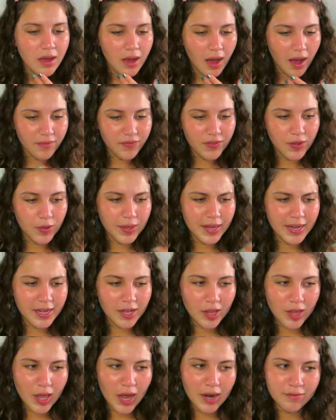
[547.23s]
I feel like a
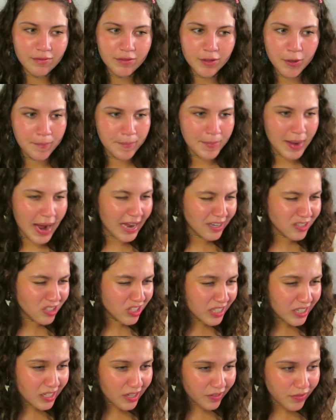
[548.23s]
lot of the
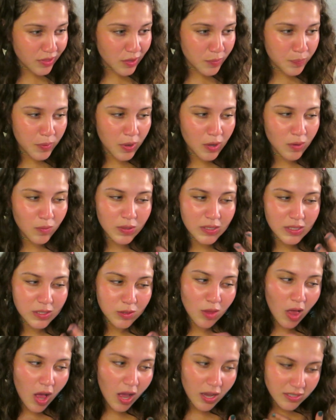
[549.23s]
magic of the book was
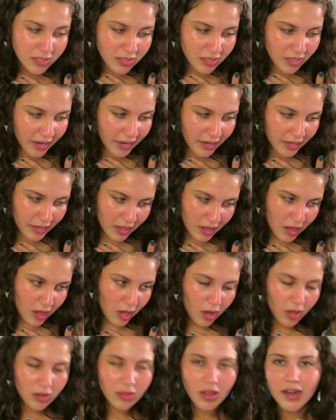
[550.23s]
lost, like
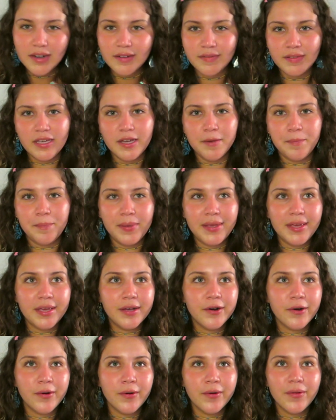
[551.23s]
a lot of the
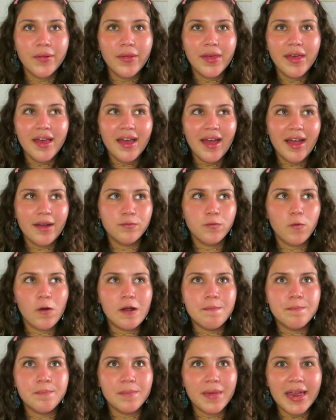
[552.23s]
appeal and
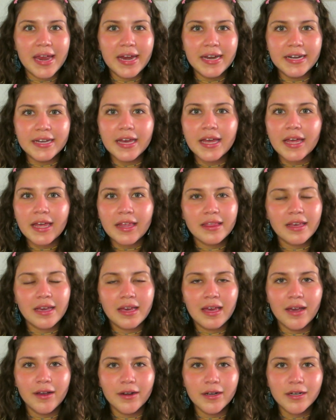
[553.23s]
what made the
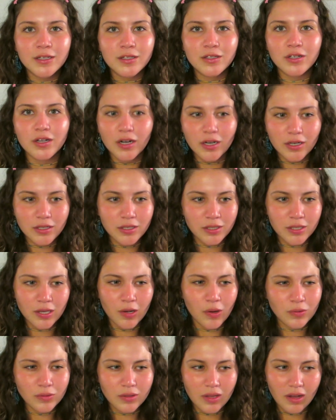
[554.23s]
characters
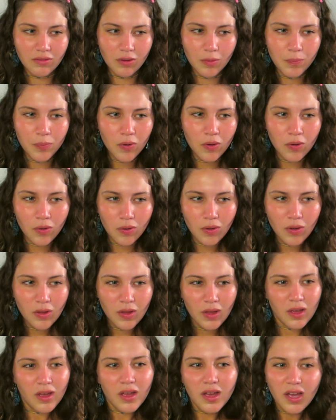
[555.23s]
so lovable.
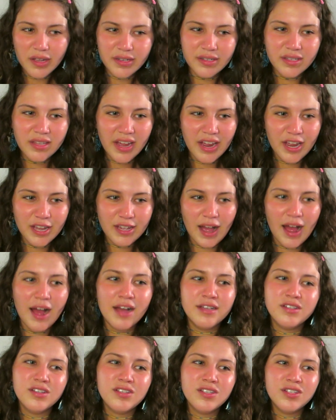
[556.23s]
And like,
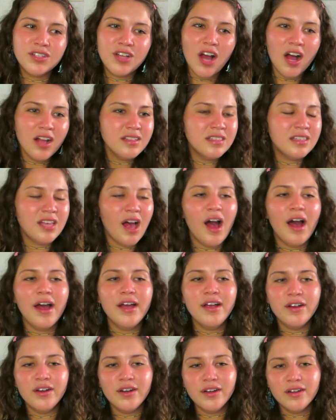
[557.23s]
I just got
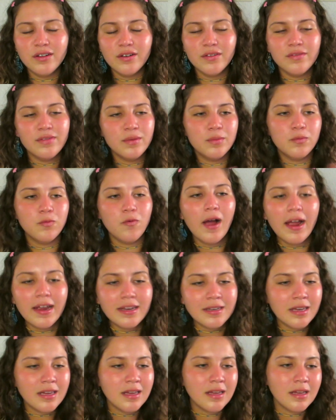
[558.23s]
tired of them
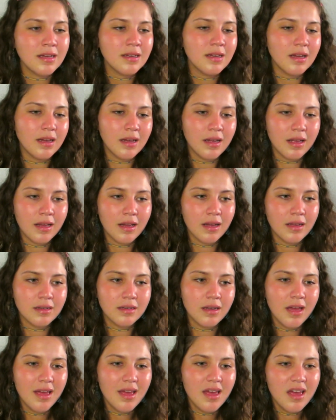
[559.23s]
whining
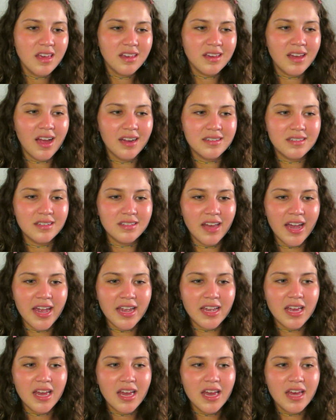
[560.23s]
and kind of
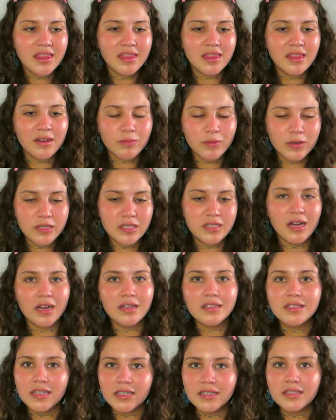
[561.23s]
like the
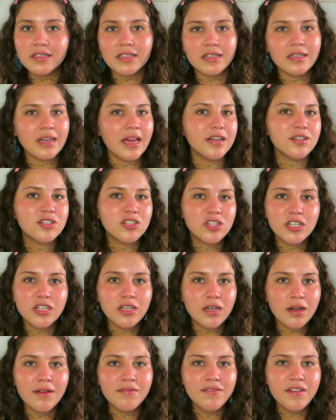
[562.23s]
redundant nature
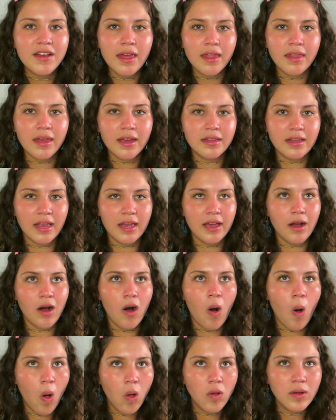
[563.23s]
of it. Like, they
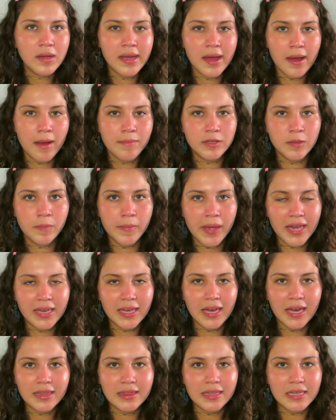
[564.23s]
all kept
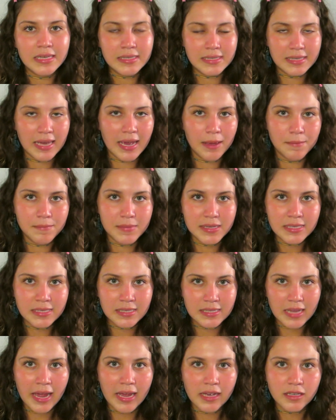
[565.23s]
making the same
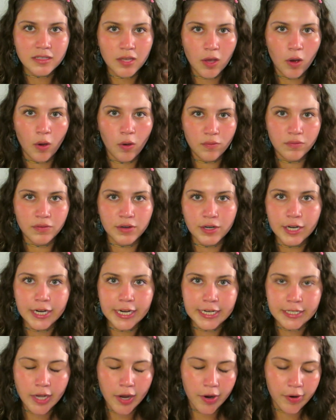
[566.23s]
mistakes over
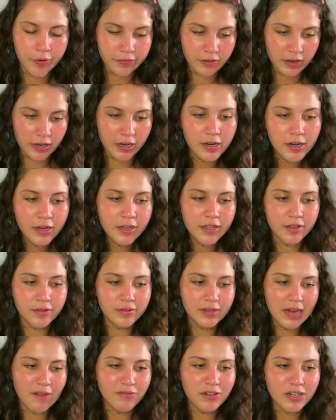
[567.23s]
and over. You
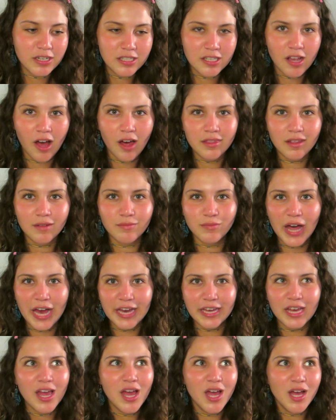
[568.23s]
never saw them
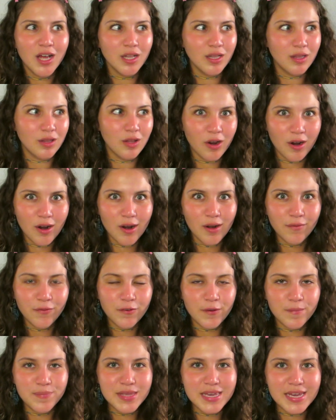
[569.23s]
like learn
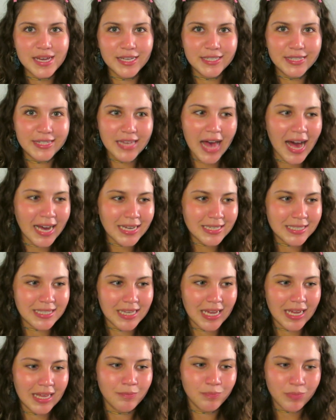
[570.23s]
from the exact
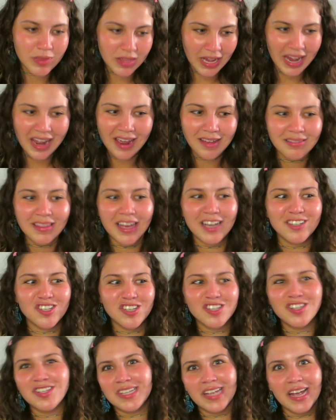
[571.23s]
same thing they
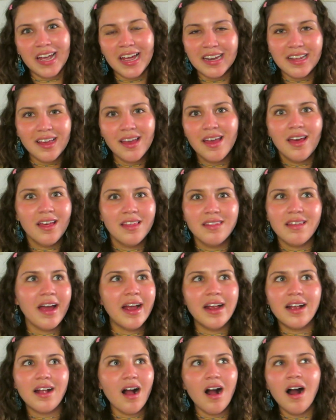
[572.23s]
just did
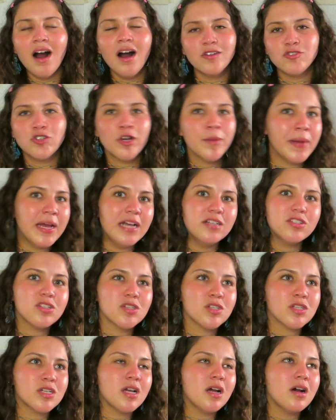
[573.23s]
like 100
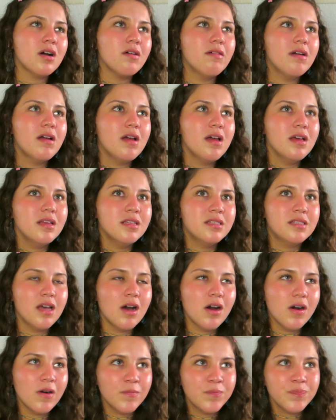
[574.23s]
pages ago.
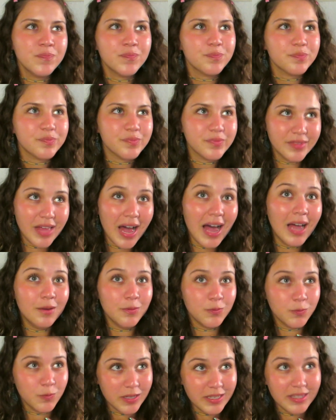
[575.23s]
So
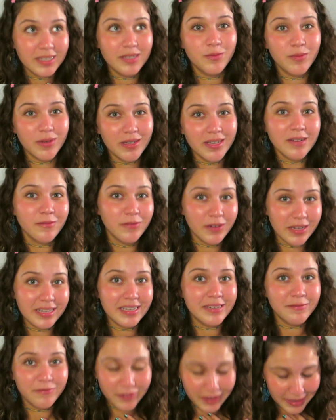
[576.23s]
that really
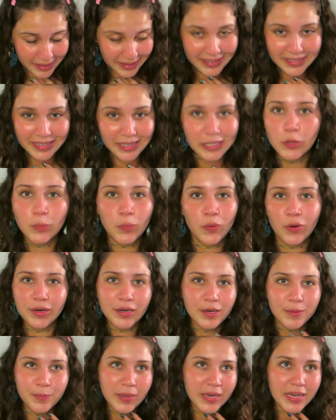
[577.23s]

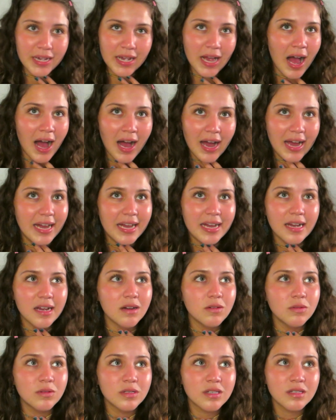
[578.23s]
disappointed me.
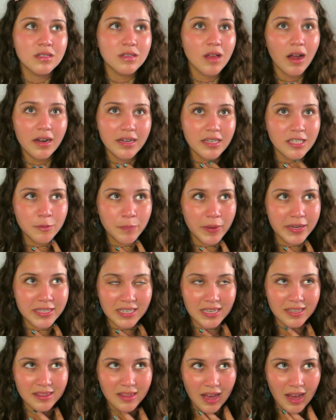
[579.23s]
I was not
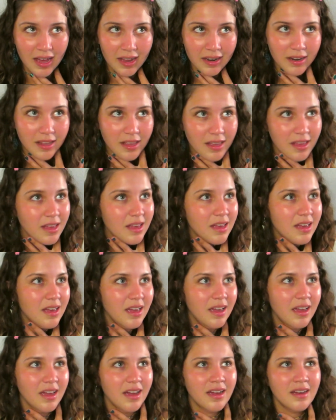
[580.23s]
expecting that,
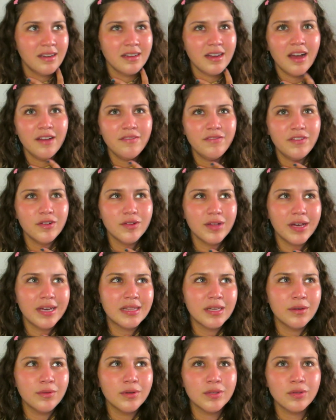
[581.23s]
and I feel like
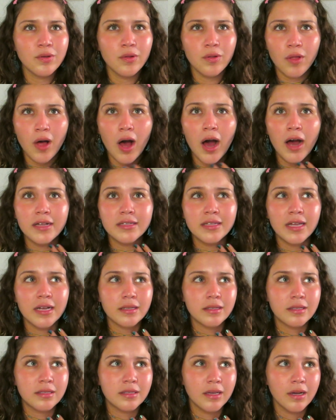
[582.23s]
there was a lot
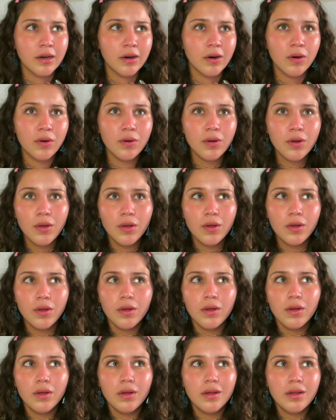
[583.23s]
that still
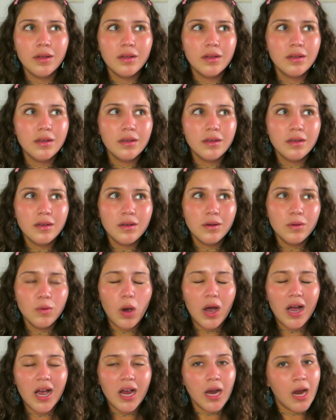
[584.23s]

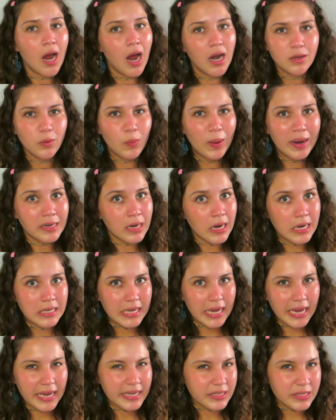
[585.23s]
kind of went
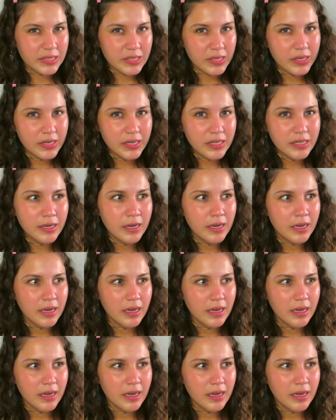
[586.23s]
unanswered.